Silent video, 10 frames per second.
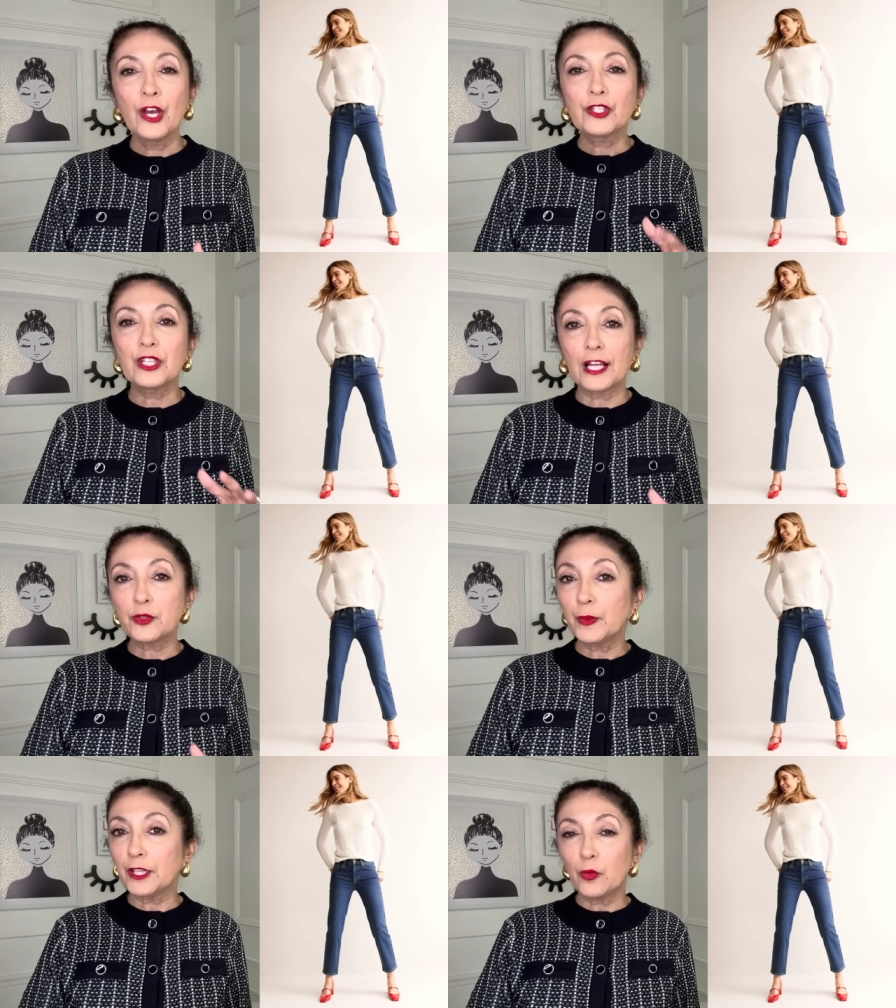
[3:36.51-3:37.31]
So
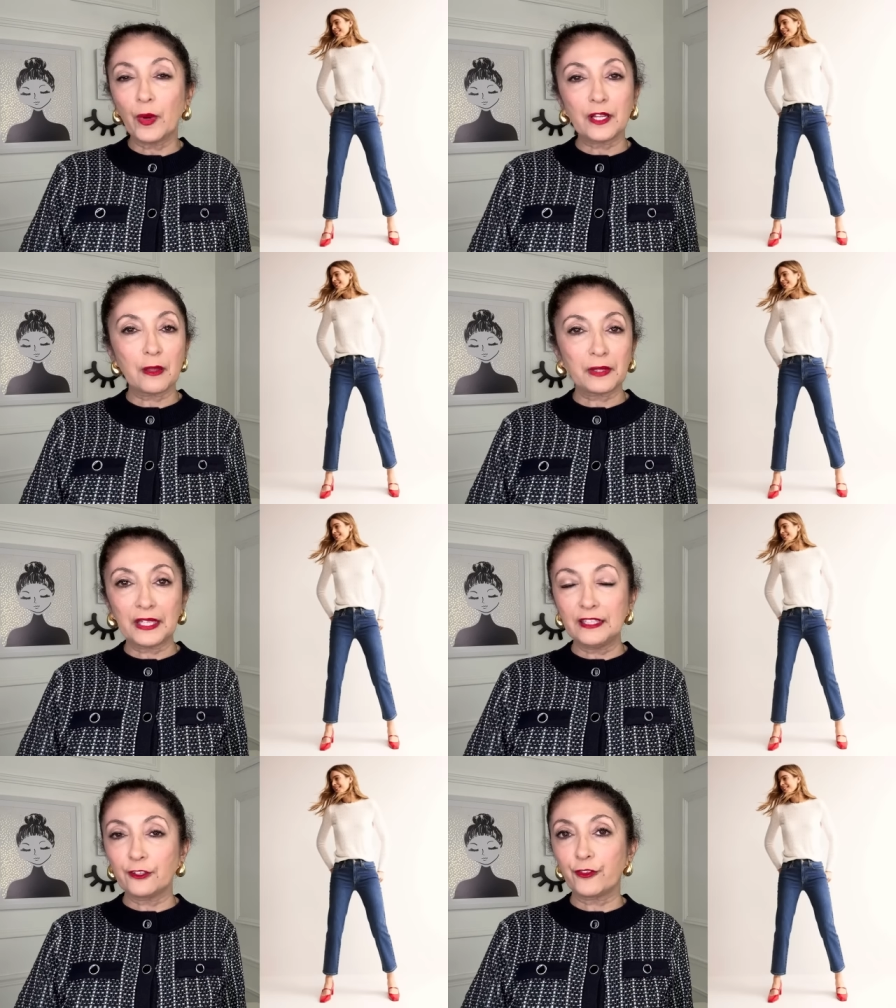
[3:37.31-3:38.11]
that's really one of the
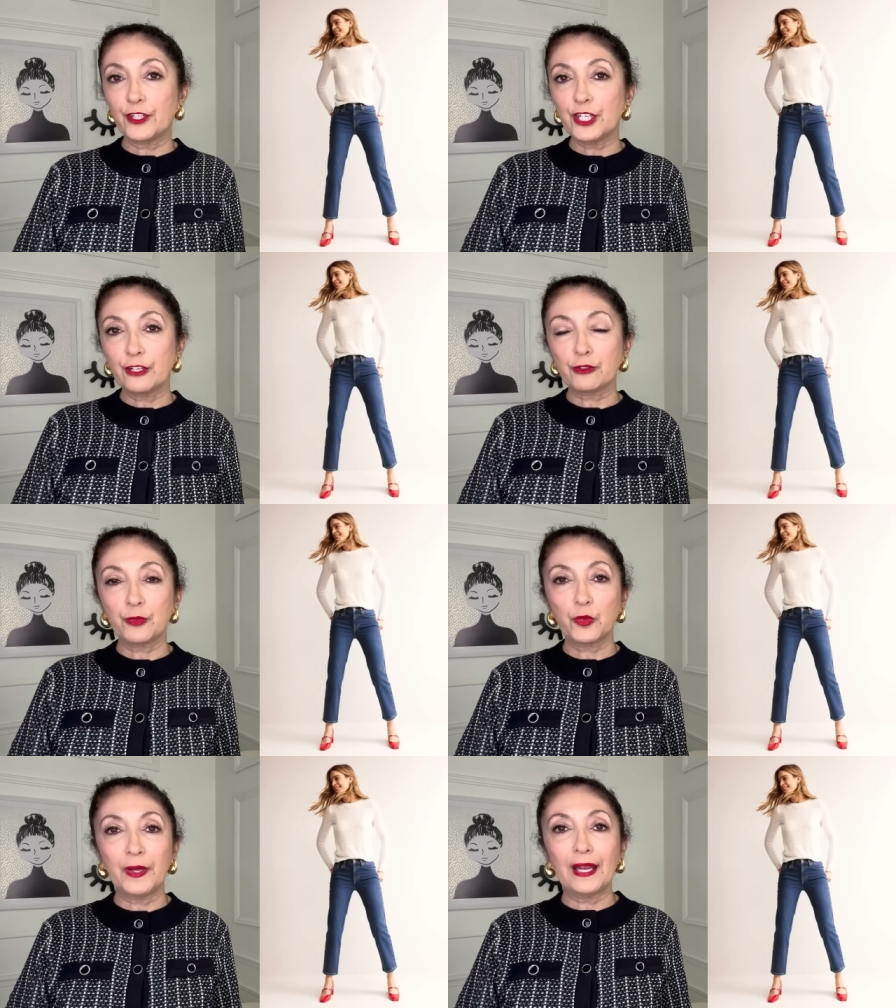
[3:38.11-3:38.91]
key differentiators
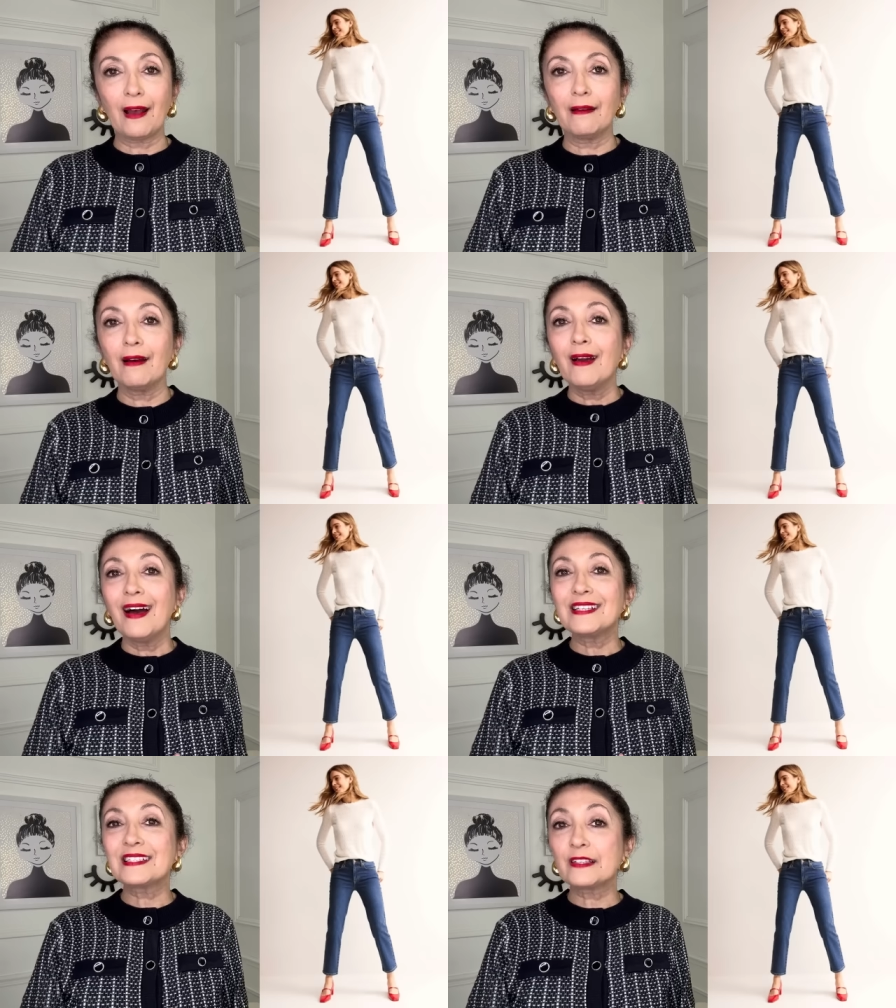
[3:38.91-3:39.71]
between a,
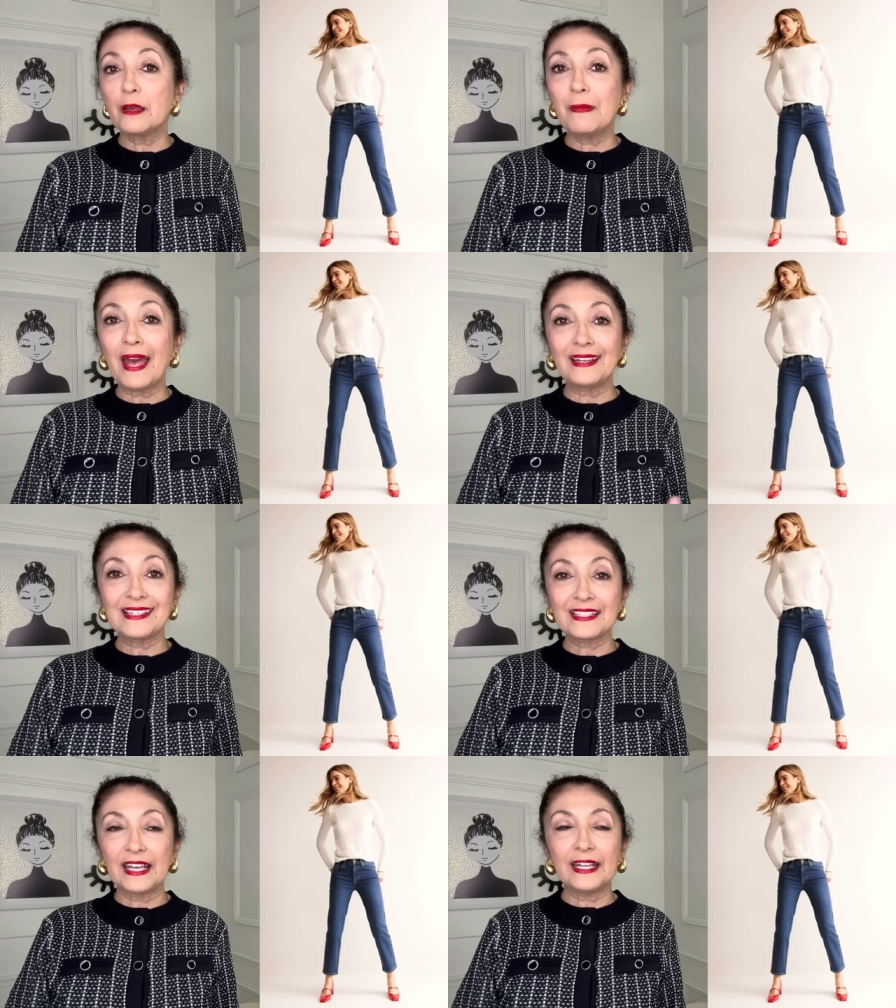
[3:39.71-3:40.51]
a slim and a
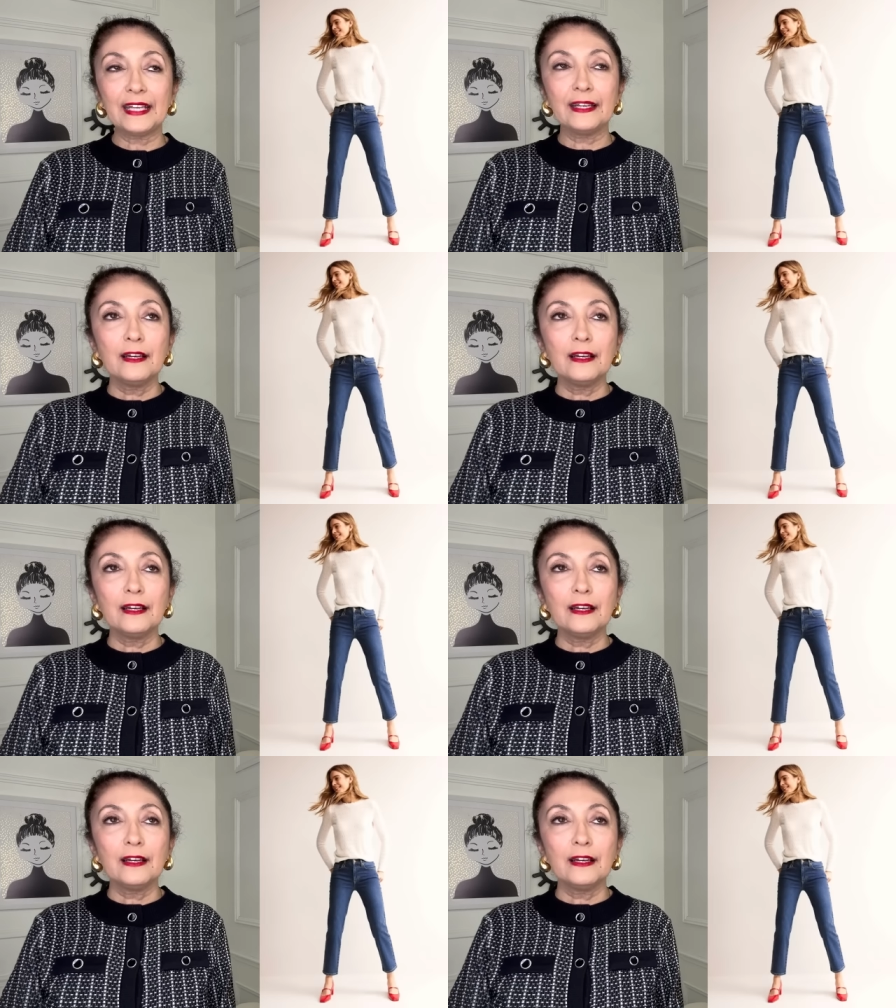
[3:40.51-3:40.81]
skinny.